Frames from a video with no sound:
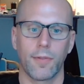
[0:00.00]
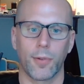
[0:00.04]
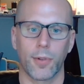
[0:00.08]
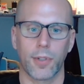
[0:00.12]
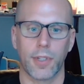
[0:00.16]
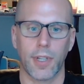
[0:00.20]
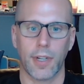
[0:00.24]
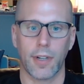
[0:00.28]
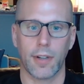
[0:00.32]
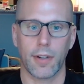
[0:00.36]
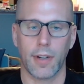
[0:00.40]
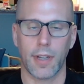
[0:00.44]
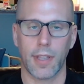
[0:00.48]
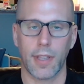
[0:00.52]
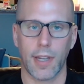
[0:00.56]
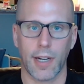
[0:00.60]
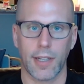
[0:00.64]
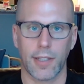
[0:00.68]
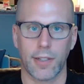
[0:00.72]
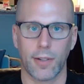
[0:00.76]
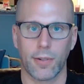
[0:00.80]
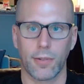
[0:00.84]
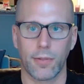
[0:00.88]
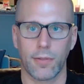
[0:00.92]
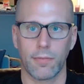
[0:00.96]
dinner, and then I
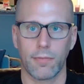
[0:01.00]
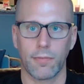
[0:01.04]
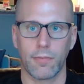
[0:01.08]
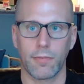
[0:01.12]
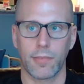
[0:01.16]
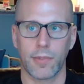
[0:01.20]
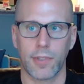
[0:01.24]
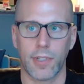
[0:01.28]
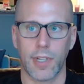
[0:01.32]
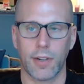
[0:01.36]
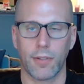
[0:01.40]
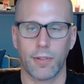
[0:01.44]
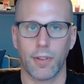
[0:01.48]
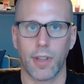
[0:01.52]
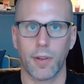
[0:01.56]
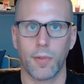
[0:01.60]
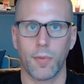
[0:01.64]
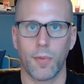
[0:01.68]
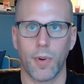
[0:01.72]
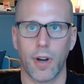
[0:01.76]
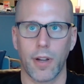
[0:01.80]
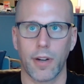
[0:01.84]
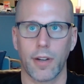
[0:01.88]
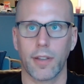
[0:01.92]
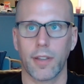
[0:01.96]
don't generally
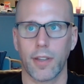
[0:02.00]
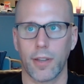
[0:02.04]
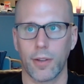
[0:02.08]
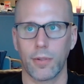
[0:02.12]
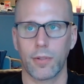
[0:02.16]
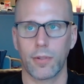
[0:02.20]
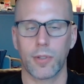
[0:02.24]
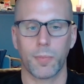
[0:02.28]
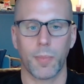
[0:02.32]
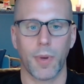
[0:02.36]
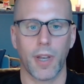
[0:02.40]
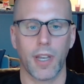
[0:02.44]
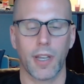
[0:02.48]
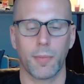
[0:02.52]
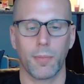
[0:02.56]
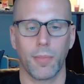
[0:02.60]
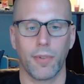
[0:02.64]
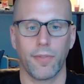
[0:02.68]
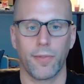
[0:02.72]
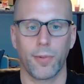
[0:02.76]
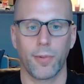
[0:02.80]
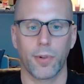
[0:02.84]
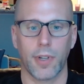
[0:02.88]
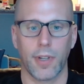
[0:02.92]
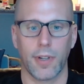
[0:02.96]
want a huge spike
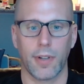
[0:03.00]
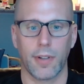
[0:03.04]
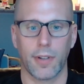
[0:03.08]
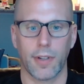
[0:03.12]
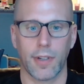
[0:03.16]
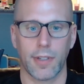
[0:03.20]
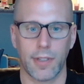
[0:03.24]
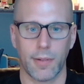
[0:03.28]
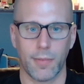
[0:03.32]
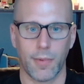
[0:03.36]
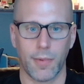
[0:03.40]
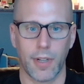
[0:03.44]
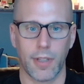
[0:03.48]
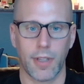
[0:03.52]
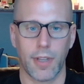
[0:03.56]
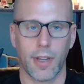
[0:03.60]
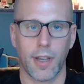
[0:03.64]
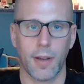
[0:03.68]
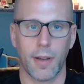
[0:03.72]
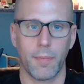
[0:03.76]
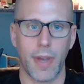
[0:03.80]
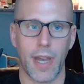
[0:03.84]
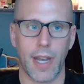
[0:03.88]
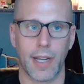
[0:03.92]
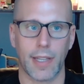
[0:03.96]
before dinner because I want it to
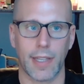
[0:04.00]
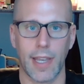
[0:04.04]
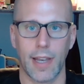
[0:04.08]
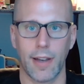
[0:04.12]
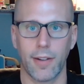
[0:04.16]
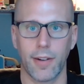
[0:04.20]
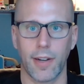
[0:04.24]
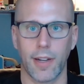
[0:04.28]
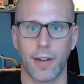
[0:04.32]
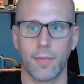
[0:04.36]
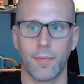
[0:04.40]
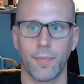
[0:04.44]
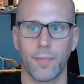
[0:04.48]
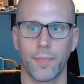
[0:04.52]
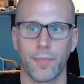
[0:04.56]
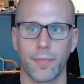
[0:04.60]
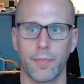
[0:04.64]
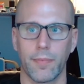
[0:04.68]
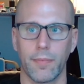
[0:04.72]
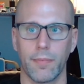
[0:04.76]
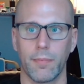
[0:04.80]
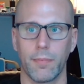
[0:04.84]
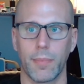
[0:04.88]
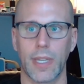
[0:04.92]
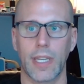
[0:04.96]
come back down and
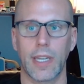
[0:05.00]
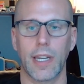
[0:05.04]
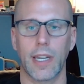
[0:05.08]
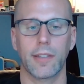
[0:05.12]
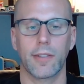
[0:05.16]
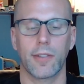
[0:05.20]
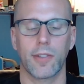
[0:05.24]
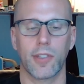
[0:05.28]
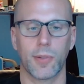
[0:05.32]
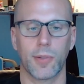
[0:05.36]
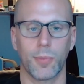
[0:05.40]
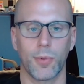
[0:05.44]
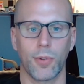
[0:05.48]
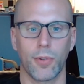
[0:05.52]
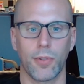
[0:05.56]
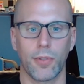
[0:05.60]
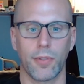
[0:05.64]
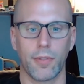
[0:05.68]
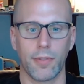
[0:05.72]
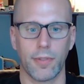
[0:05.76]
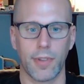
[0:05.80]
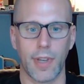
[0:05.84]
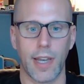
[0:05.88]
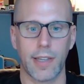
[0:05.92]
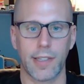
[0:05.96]
be nice and
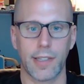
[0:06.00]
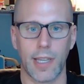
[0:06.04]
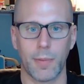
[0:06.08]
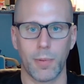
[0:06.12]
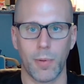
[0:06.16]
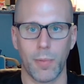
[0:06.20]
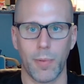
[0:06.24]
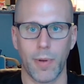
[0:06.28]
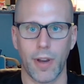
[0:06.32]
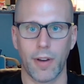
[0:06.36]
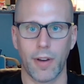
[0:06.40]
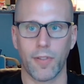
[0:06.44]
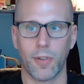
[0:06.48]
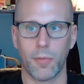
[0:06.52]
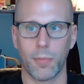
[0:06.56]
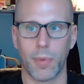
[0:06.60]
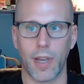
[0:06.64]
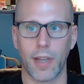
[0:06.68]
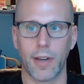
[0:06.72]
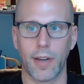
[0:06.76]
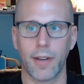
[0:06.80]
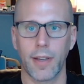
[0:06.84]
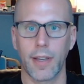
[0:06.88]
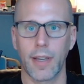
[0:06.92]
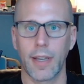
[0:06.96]
smooth as I prepare for
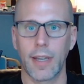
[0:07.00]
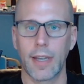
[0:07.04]
bed.